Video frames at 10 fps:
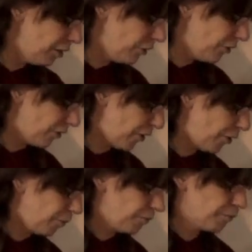
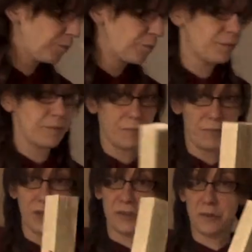So
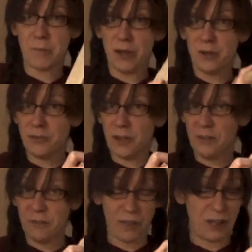this is my offcut
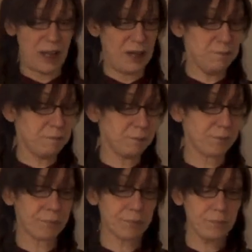for the day,
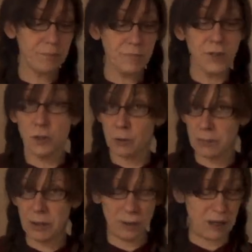quite a
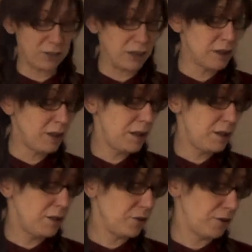big one actually.
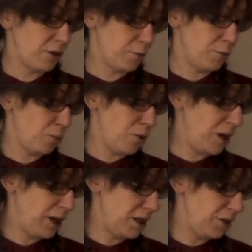So what
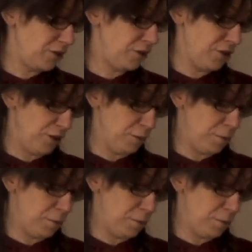I need to do